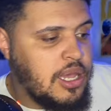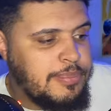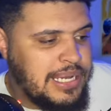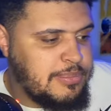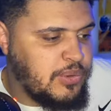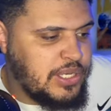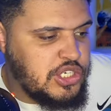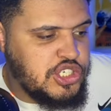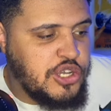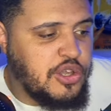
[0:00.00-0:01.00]
But let me quickly
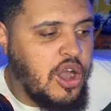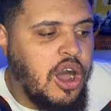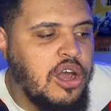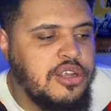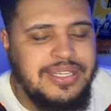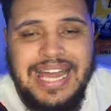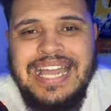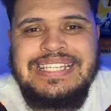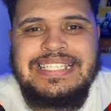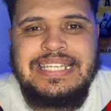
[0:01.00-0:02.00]
show you Haaland,
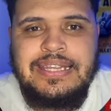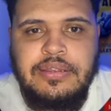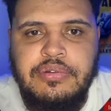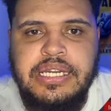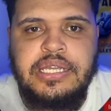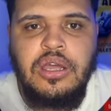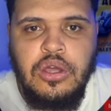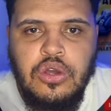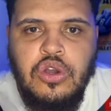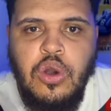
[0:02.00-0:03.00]
93
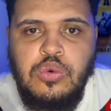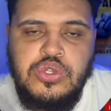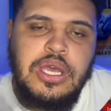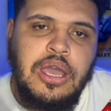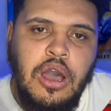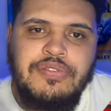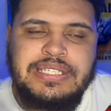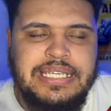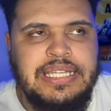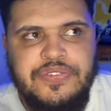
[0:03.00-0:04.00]
goals.
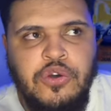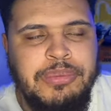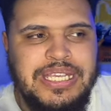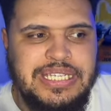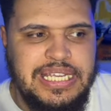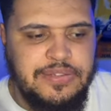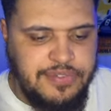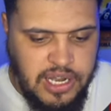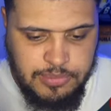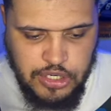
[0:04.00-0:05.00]
Obviously this formation is
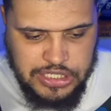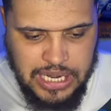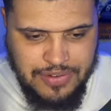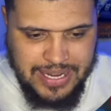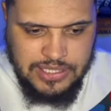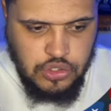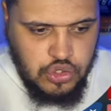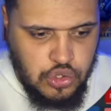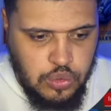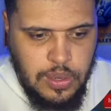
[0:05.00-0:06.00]
very much directed
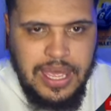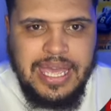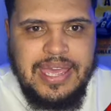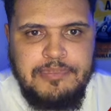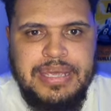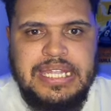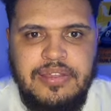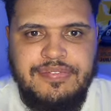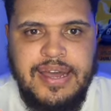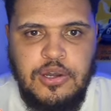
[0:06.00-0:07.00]
to him being the
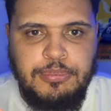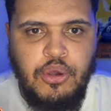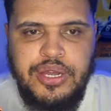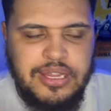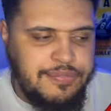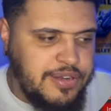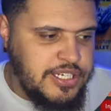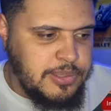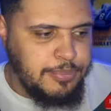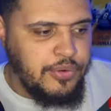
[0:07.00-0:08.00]
final point and the
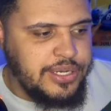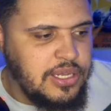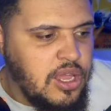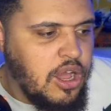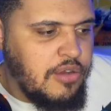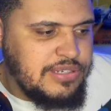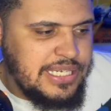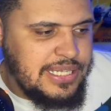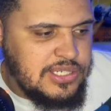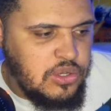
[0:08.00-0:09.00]
finishing point. Obviously
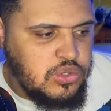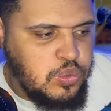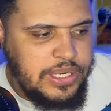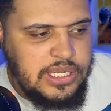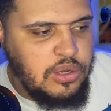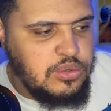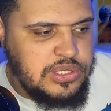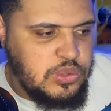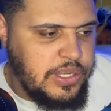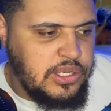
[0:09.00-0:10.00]
there's a 20 goals
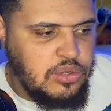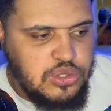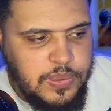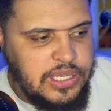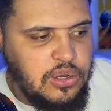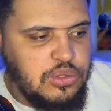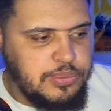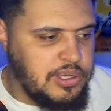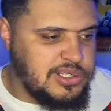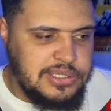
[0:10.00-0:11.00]

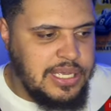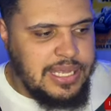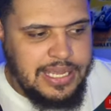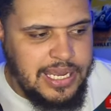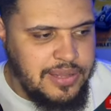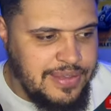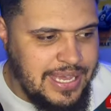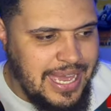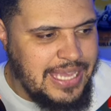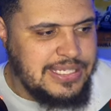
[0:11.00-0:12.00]
plus kind of
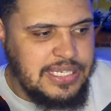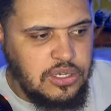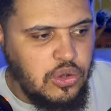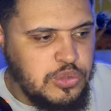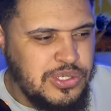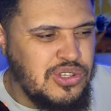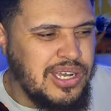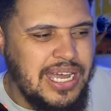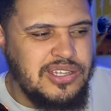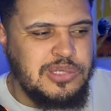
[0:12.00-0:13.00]
here 18 goals, but it's not
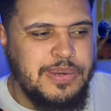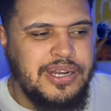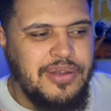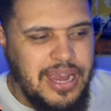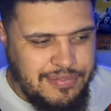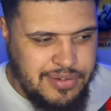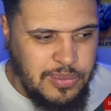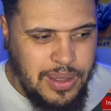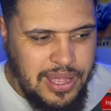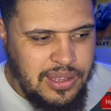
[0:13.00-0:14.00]
kind of spread out
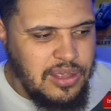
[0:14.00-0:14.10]
everywhere.